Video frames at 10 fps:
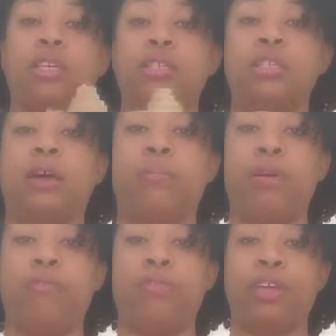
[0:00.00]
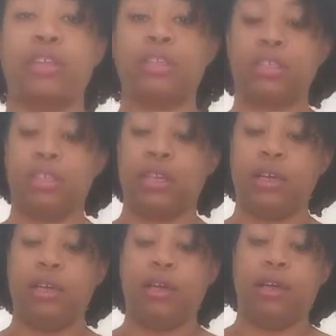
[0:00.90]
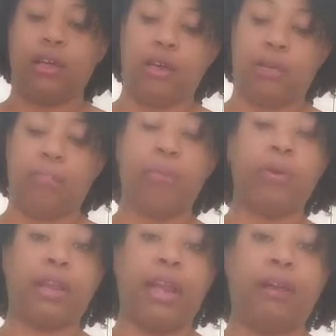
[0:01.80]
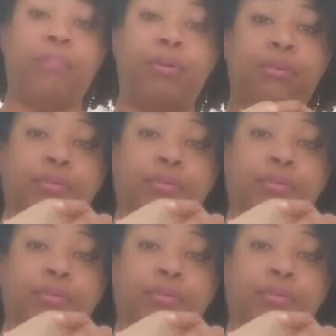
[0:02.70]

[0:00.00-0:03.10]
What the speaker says: some of this burlap